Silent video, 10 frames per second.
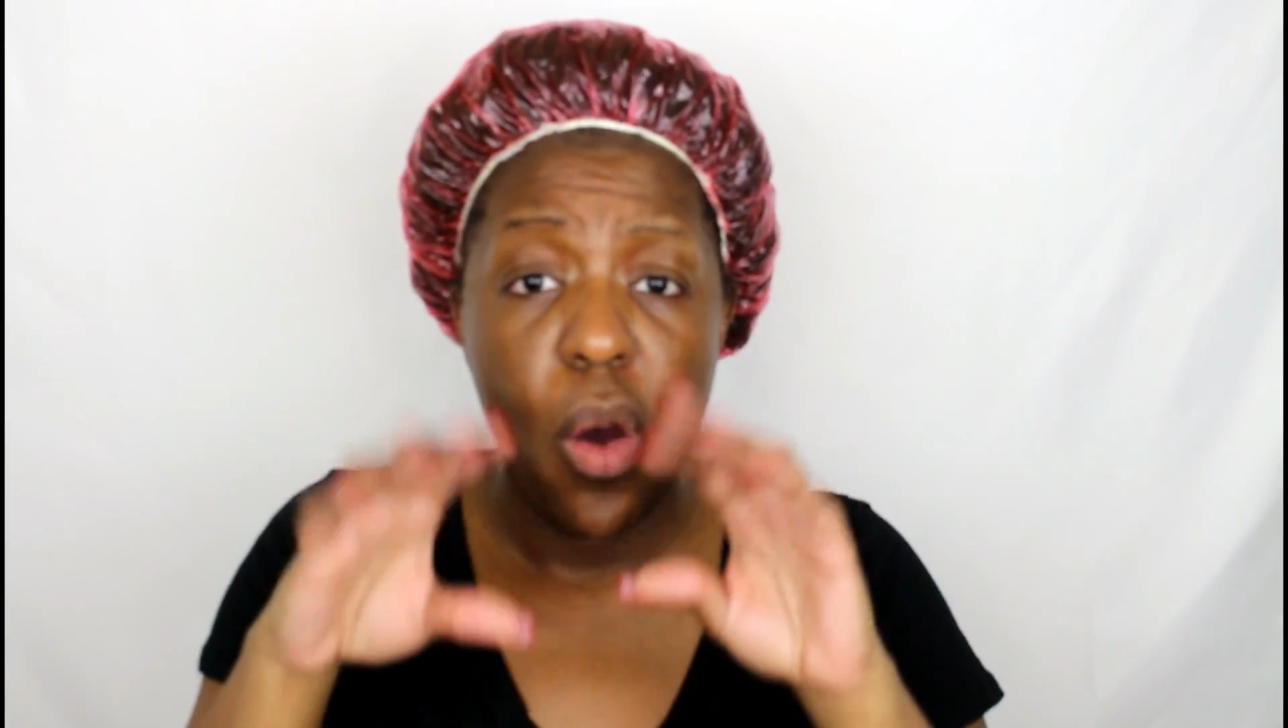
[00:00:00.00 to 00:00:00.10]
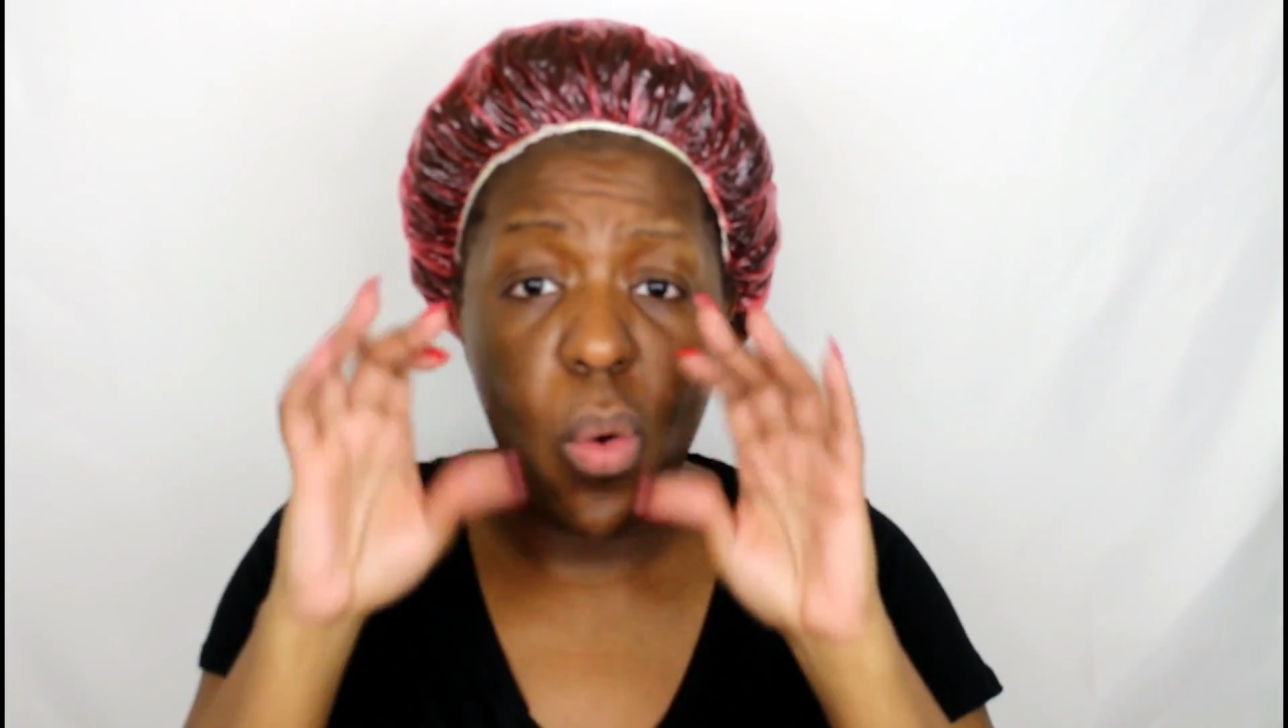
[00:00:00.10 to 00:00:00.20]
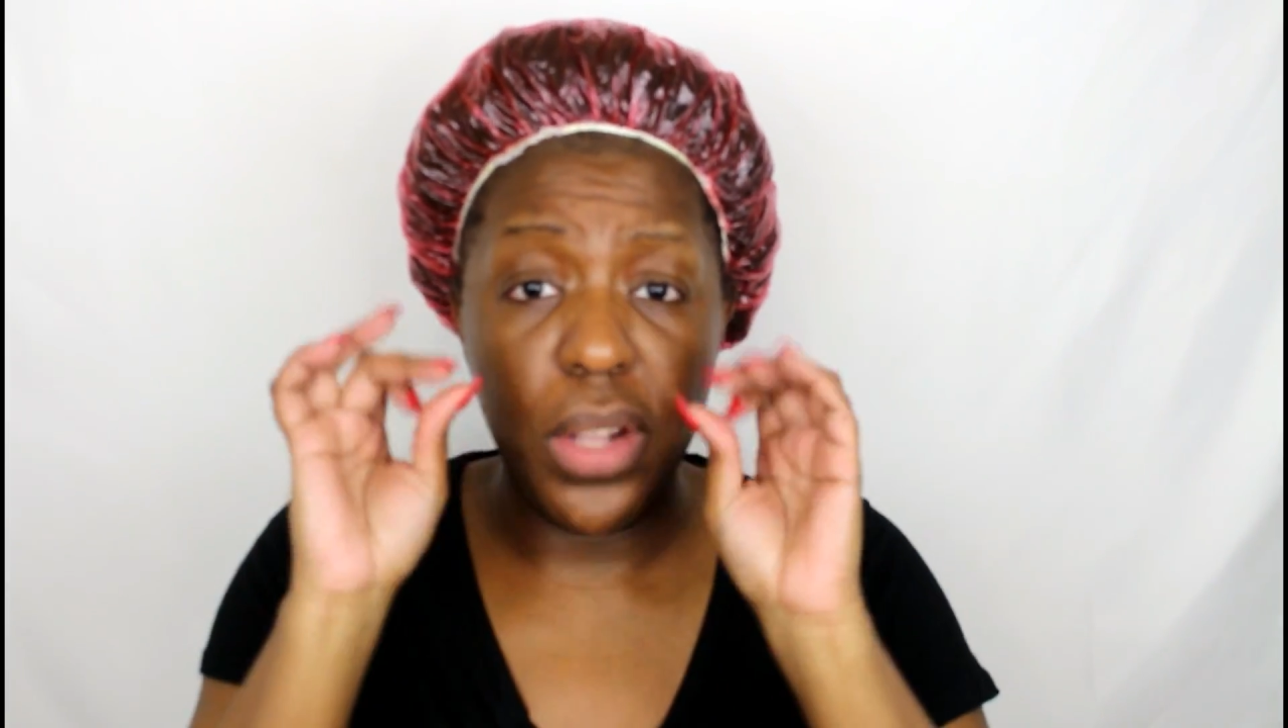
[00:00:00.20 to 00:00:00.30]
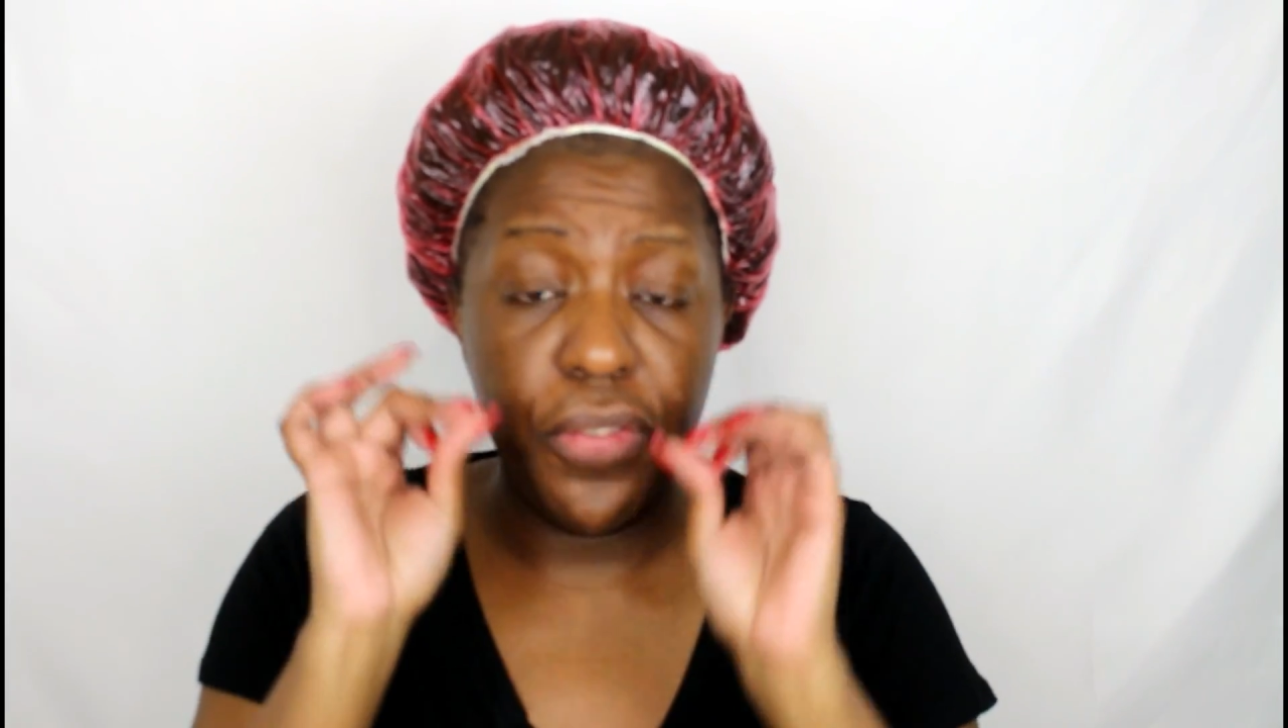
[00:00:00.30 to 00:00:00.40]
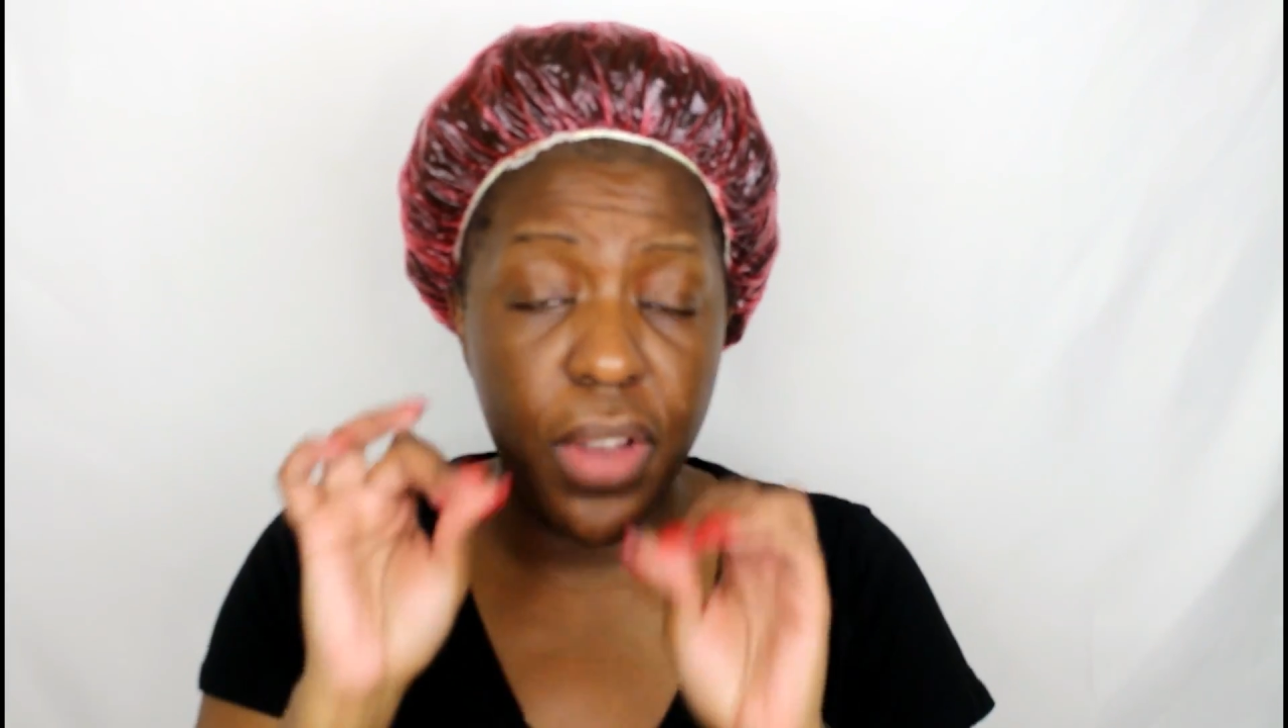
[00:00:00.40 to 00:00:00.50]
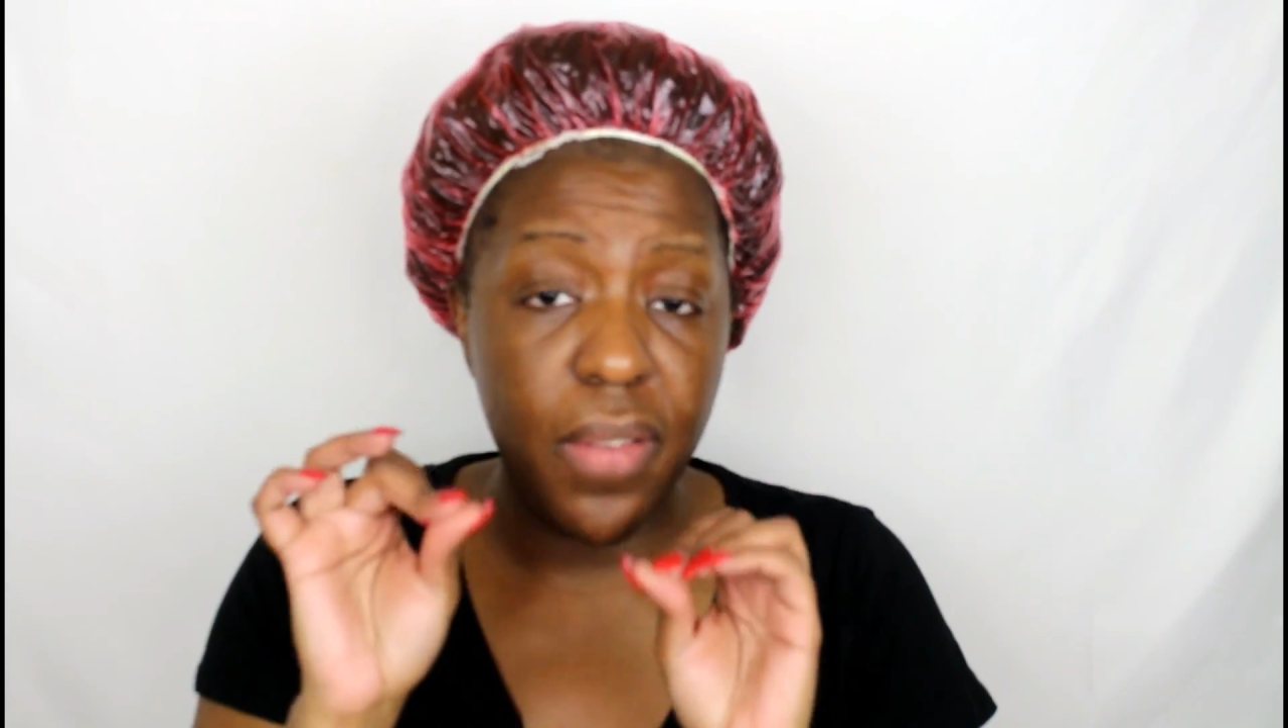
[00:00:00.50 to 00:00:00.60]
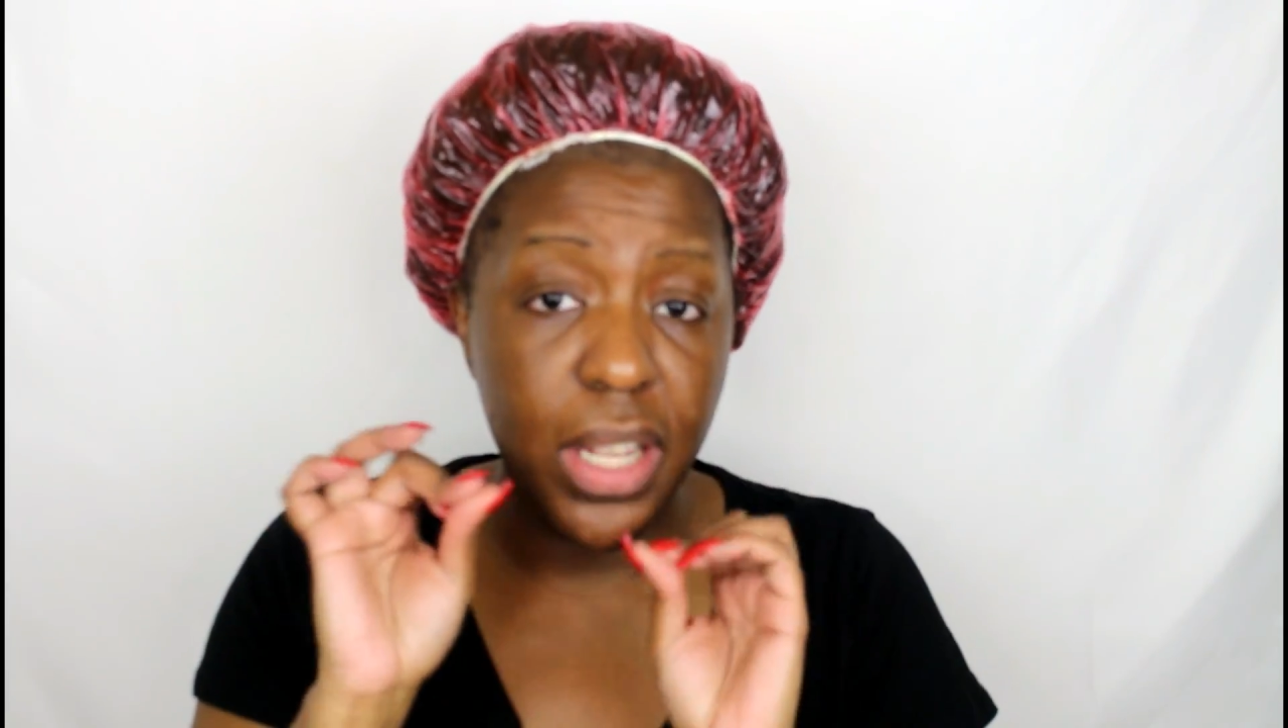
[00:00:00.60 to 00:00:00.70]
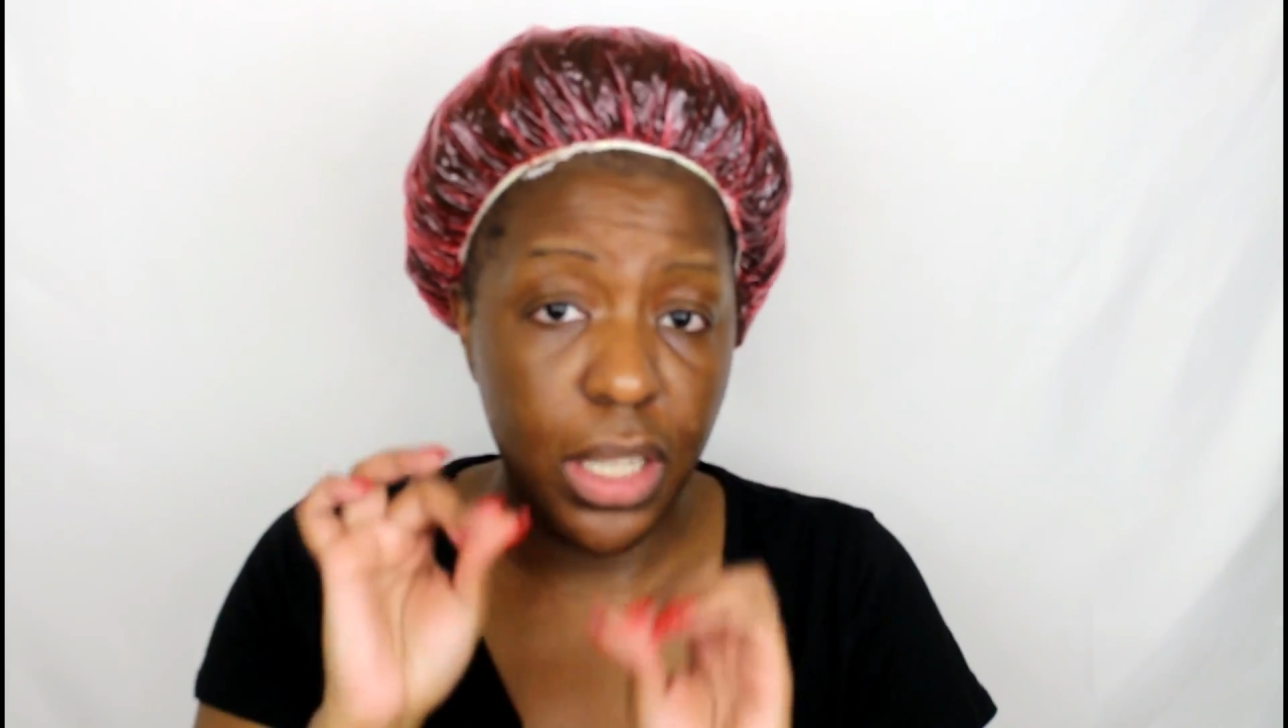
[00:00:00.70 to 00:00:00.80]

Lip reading: on very